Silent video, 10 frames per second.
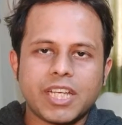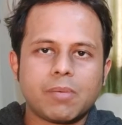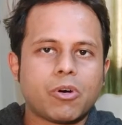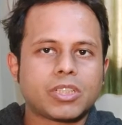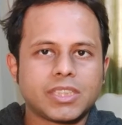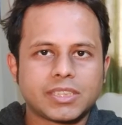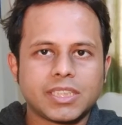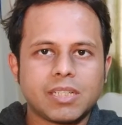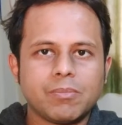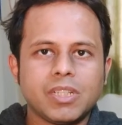a.m. or 6
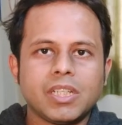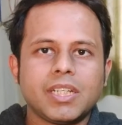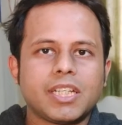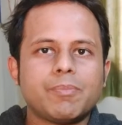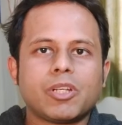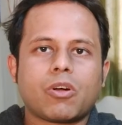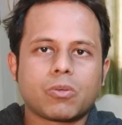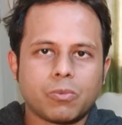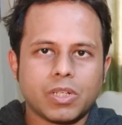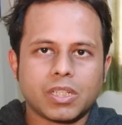a.m., it may
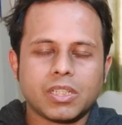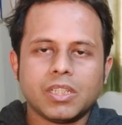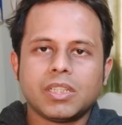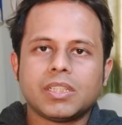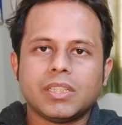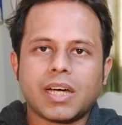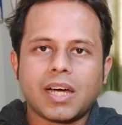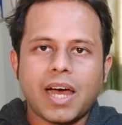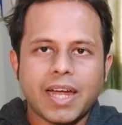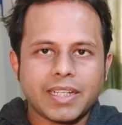not work. The
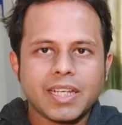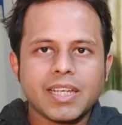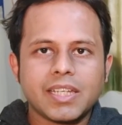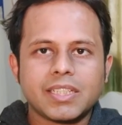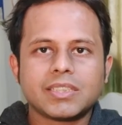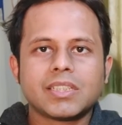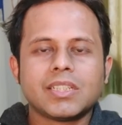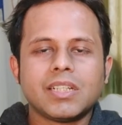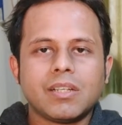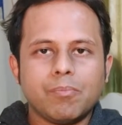idea here is
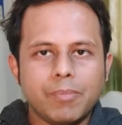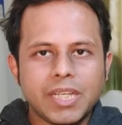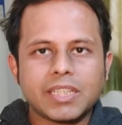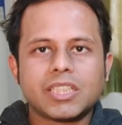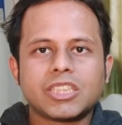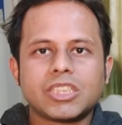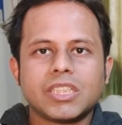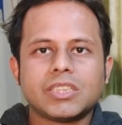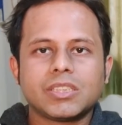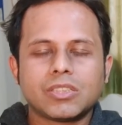make the
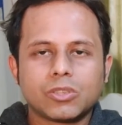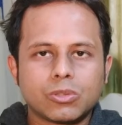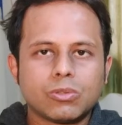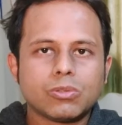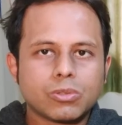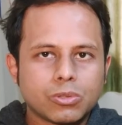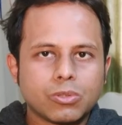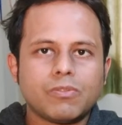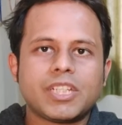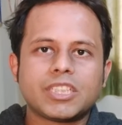change
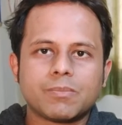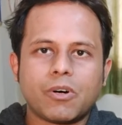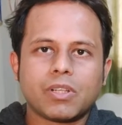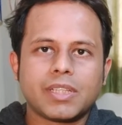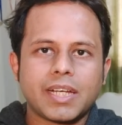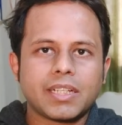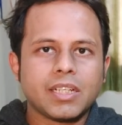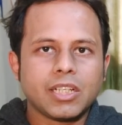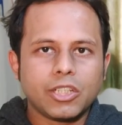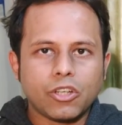so very small that
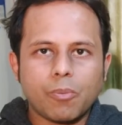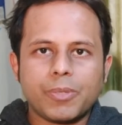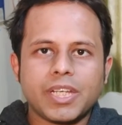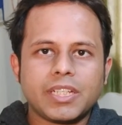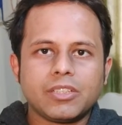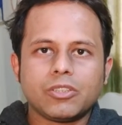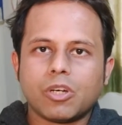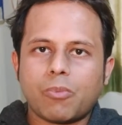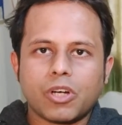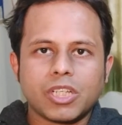your brain,
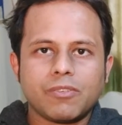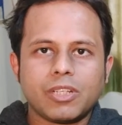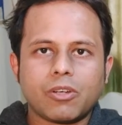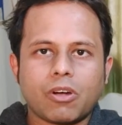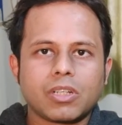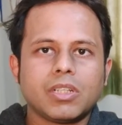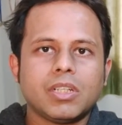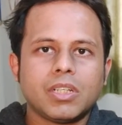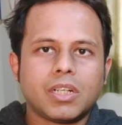your body will not